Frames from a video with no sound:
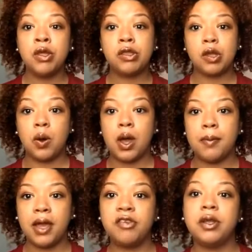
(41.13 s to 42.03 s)
So
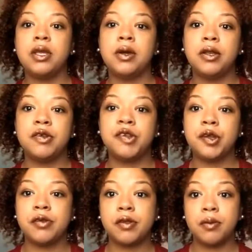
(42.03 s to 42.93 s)
I'm actually going to
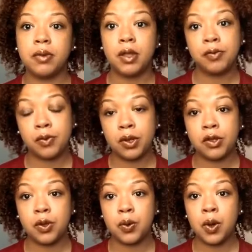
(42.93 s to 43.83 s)
share some tips
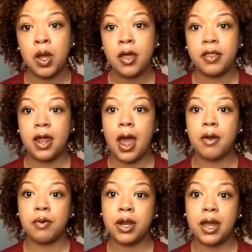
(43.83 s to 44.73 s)
with you that
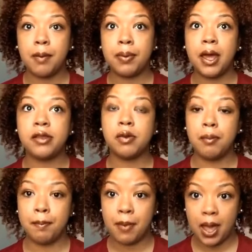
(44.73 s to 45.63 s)
I really apply to
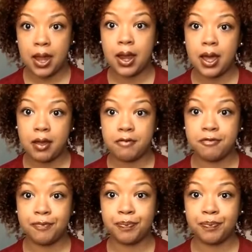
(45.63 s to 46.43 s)
my life,